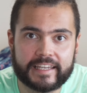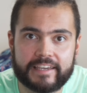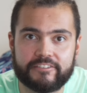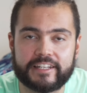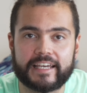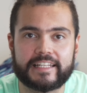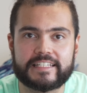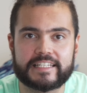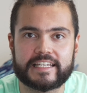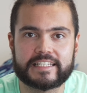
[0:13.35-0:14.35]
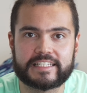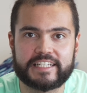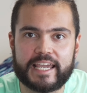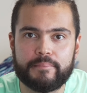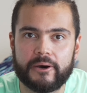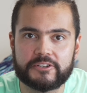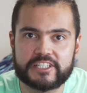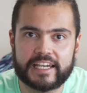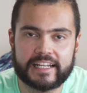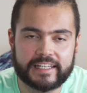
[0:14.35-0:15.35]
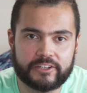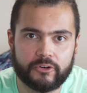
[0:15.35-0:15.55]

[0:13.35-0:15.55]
given that this is JMower cycling,